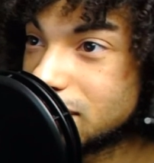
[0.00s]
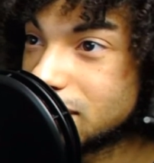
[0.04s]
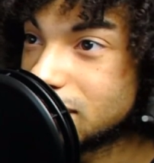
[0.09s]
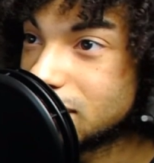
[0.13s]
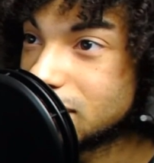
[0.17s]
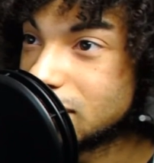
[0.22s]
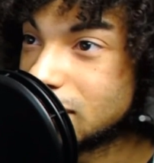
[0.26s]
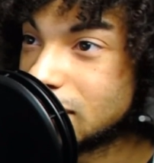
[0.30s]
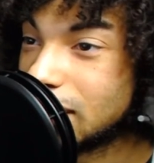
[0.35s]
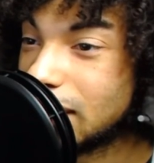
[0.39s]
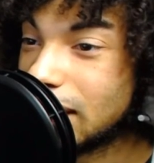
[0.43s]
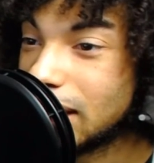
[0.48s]

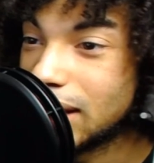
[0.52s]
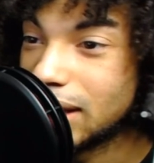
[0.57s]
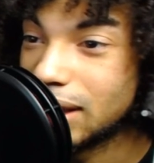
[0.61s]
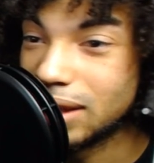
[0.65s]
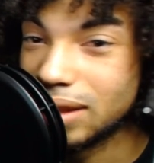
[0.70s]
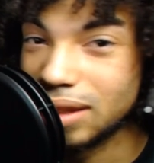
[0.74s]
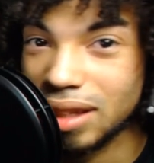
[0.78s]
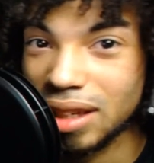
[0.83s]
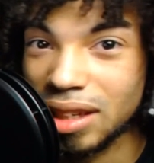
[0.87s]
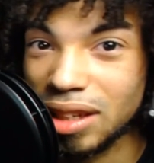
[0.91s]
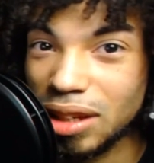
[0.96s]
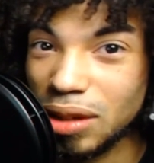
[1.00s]
Yeah,
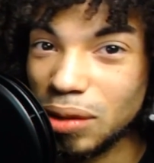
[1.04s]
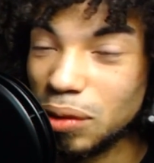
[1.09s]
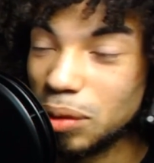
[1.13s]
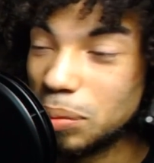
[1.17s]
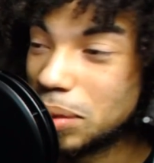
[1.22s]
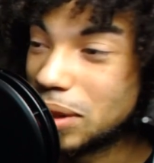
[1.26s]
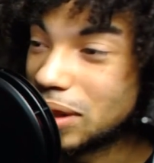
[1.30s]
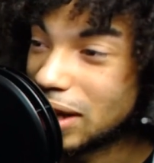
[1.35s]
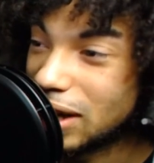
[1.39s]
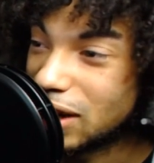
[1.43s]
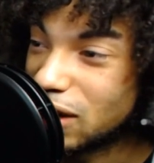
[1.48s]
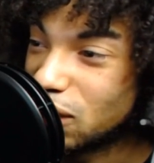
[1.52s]
and it would
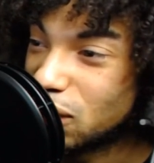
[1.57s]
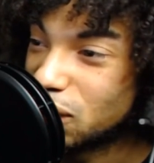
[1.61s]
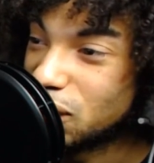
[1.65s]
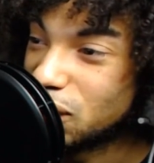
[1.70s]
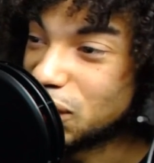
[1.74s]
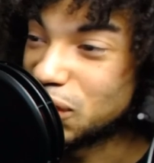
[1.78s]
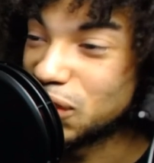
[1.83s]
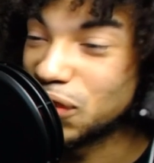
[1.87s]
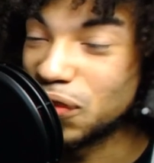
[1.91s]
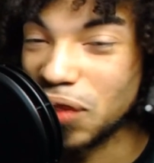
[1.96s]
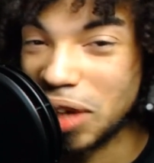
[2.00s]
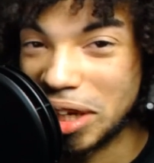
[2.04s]
be like a
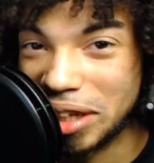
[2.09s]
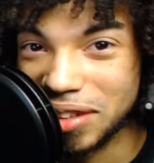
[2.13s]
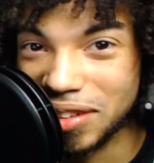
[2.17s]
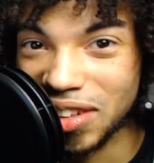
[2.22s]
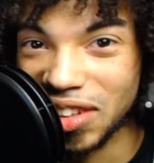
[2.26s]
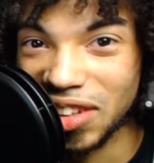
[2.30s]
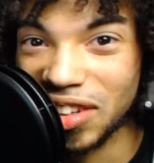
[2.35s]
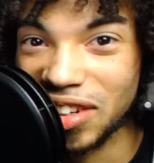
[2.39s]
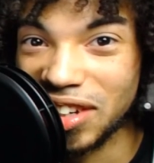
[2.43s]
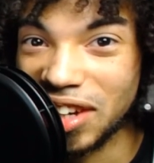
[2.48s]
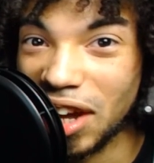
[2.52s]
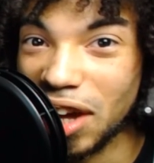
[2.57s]
fist fight to
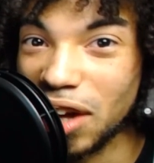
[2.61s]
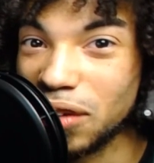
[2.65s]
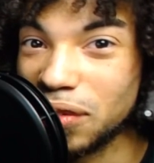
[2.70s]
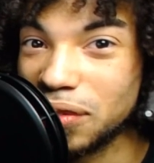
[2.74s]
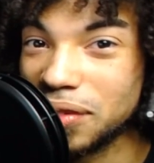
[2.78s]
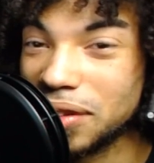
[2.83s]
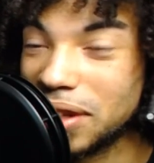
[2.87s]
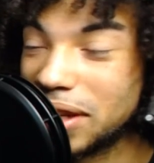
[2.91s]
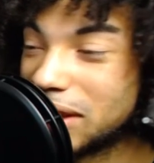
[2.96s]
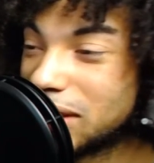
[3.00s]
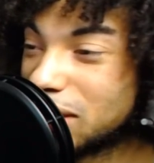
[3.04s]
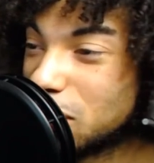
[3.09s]
the death.
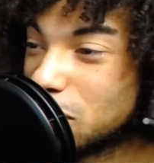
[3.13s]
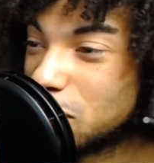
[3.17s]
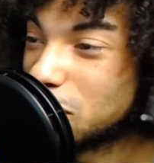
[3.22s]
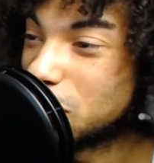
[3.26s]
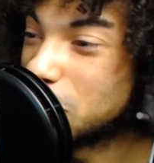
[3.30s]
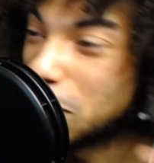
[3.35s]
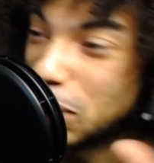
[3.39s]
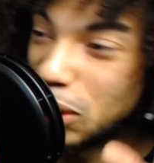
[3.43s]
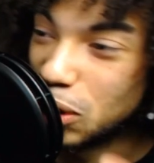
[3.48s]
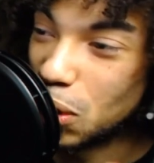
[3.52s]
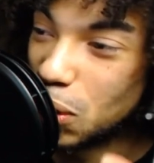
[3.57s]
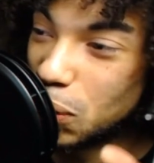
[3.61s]
Like there would
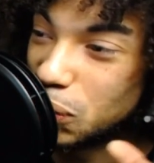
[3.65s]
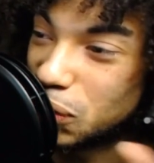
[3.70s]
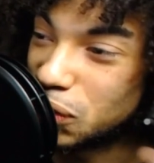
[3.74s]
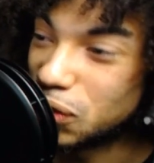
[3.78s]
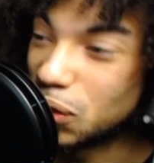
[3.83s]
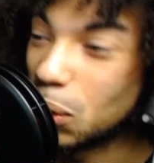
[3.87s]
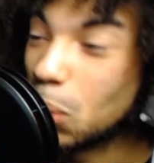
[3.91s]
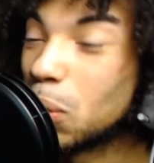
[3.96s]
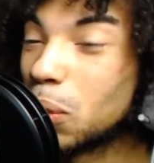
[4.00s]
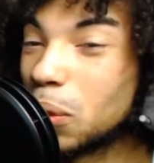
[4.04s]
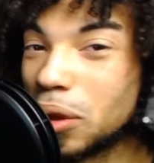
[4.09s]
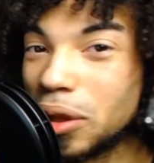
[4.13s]
be no
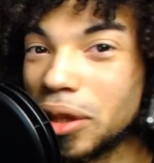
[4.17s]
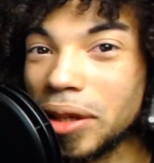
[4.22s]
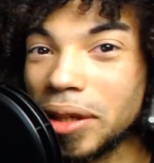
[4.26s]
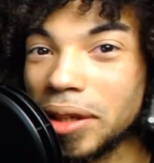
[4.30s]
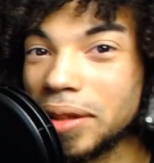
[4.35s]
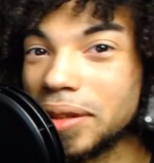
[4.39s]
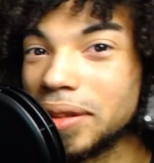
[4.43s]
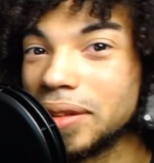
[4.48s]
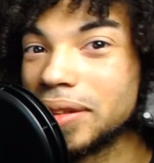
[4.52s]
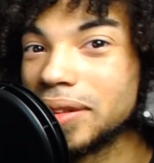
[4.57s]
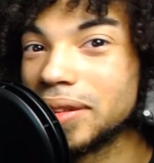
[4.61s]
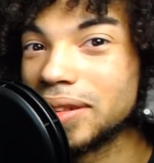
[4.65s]
sword.
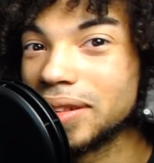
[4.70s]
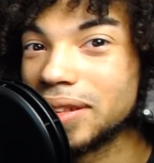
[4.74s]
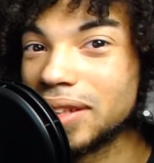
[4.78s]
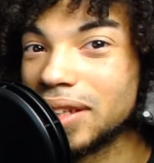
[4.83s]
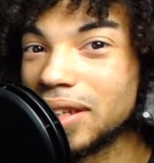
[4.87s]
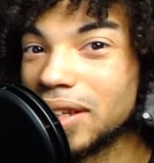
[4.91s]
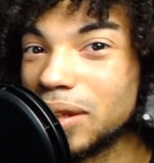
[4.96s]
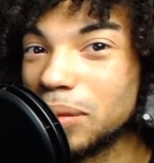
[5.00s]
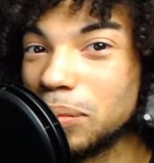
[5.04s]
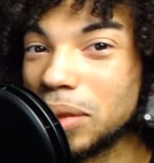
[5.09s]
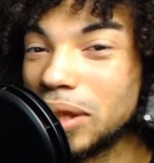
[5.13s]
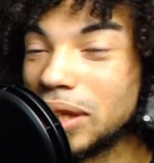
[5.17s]

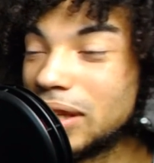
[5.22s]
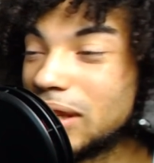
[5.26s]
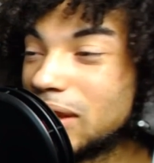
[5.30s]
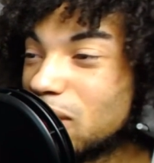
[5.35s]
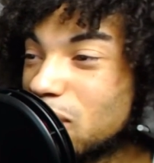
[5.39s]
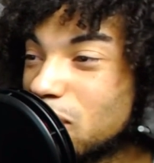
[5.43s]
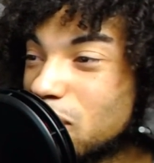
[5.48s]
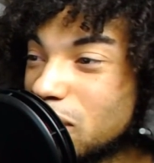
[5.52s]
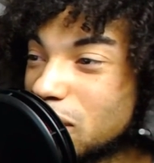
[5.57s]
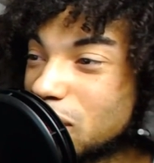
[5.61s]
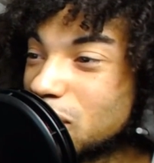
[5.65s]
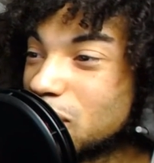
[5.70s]
It'd be
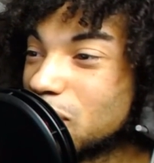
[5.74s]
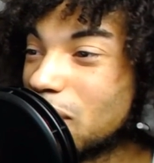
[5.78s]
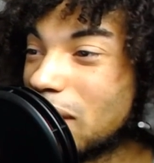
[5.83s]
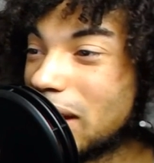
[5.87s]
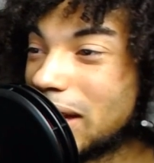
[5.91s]
fist fighting.